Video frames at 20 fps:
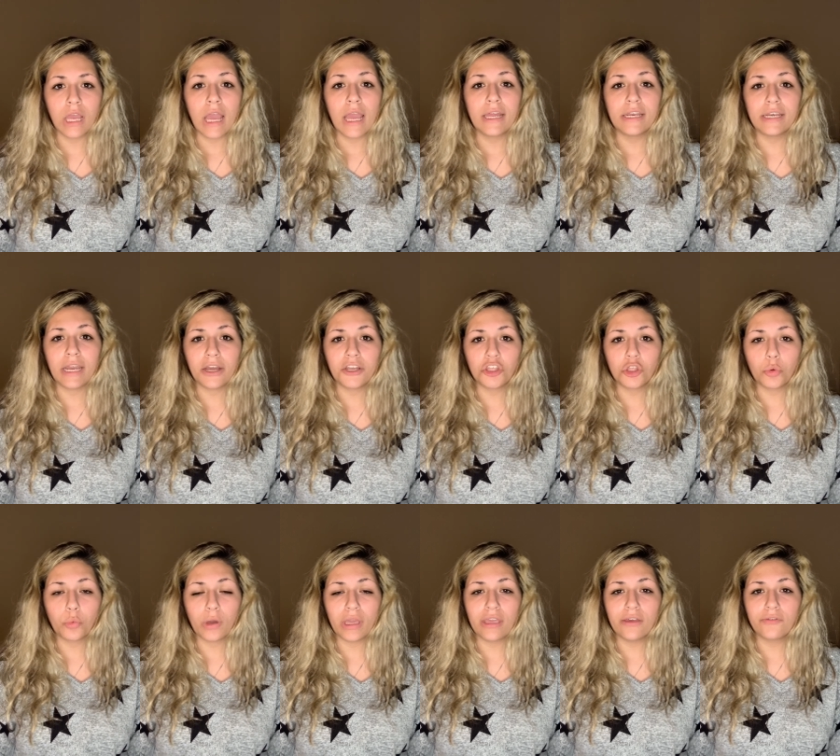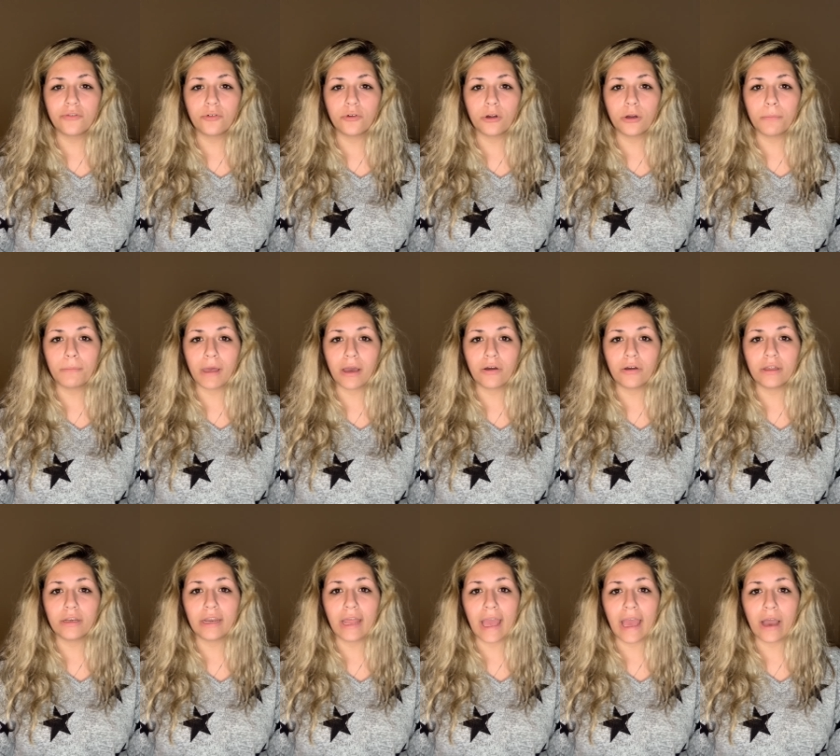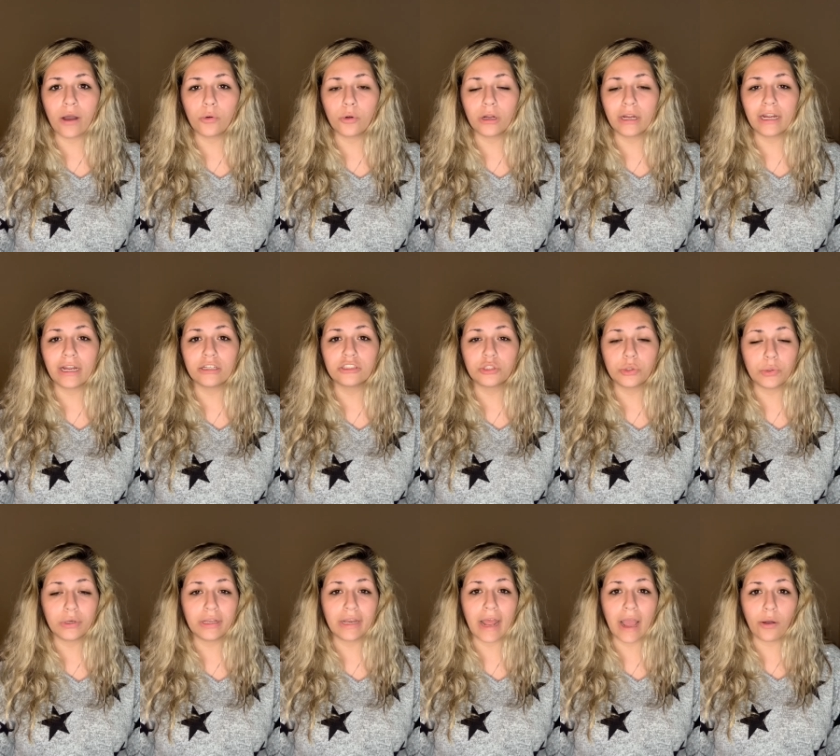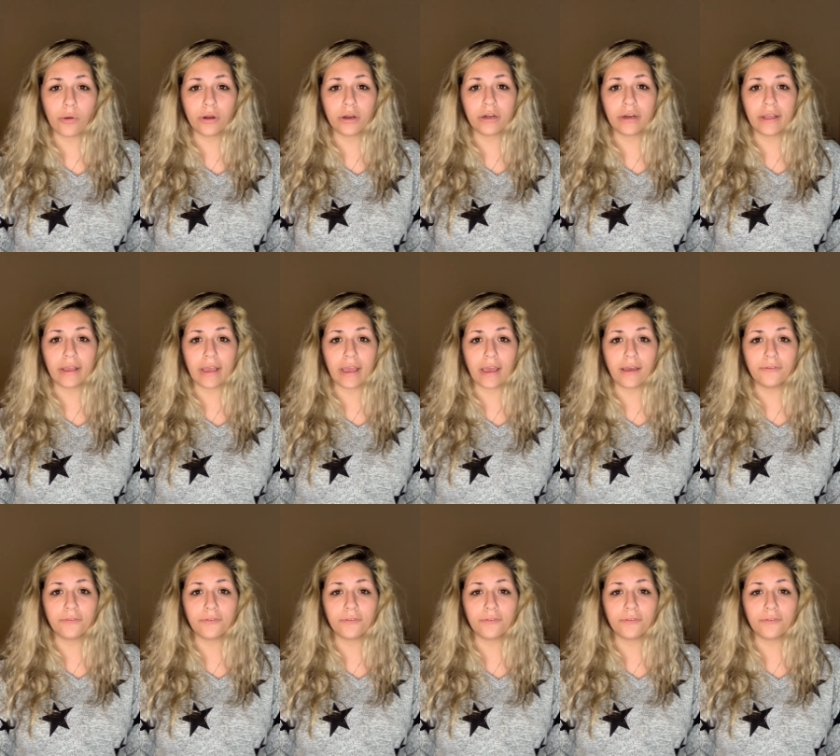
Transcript: Now you wait for about an hour to an hour and a half